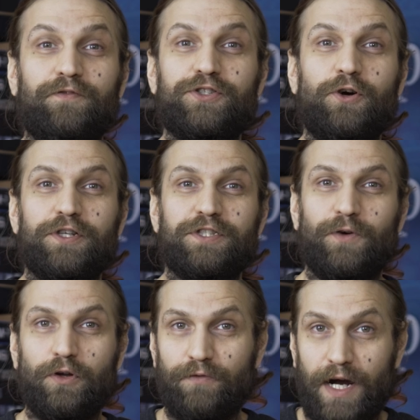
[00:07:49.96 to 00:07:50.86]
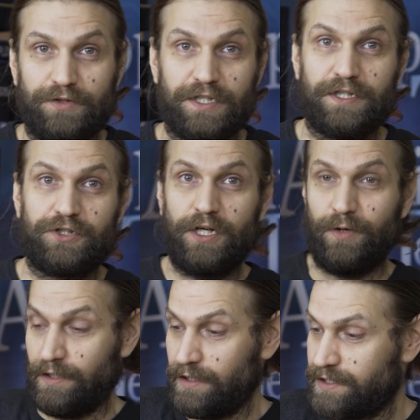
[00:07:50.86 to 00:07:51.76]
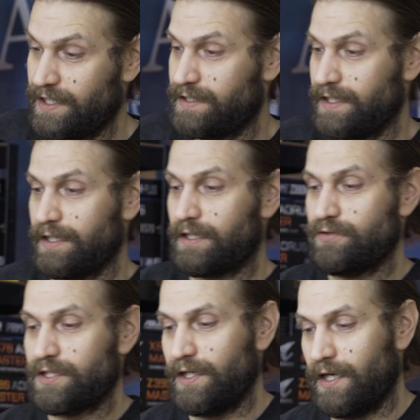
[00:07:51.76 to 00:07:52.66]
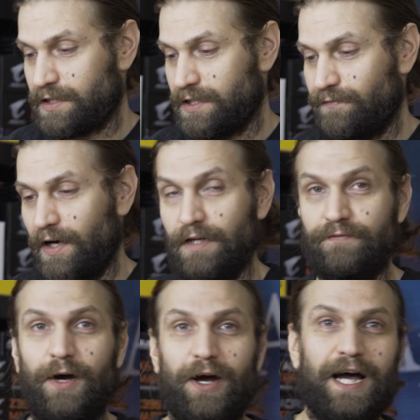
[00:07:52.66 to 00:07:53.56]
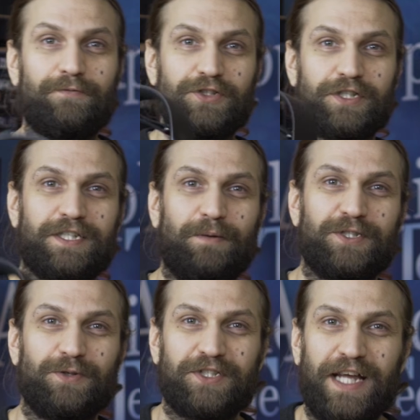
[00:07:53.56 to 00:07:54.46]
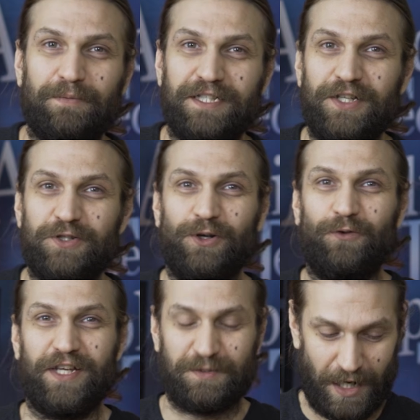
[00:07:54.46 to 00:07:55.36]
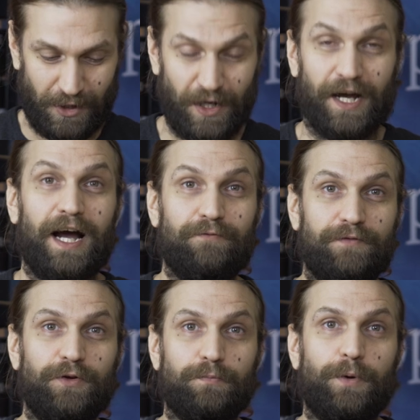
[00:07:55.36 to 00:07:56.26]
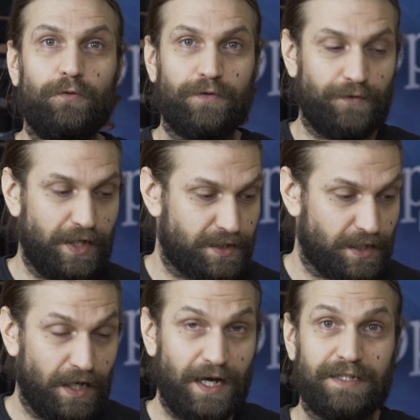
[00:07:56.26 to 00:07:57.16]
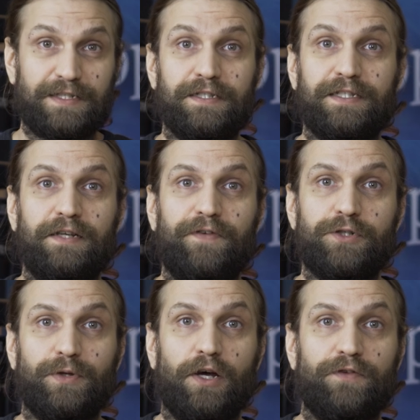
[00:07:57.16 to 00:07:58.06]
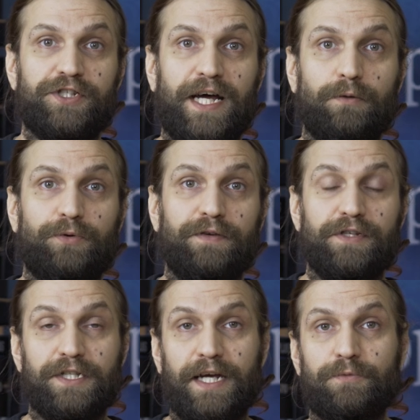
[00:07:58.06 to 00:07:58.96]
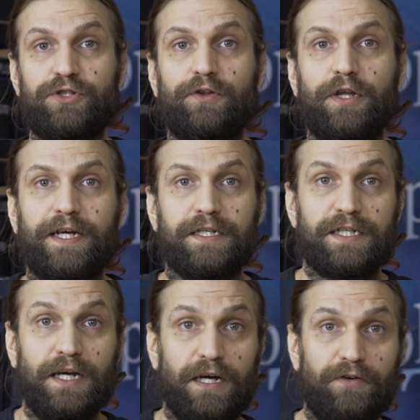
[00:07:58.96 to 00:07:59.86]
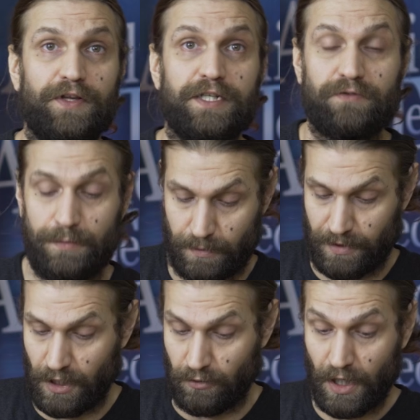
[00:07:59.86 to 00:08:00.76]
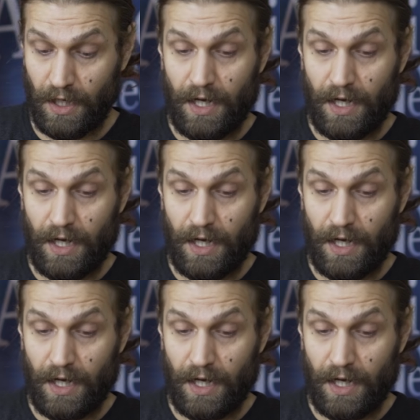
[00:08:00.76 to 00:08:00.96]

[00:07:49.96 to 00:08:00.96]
The shortest of all the rounds. It's a shoe-in. It's easy. It goes to the Arctis 5. Now, I haven't just come to a snap decision on this, by the way. I have reviewed both of these headsets individually on the channel previously. I'm sure the links are in the description below.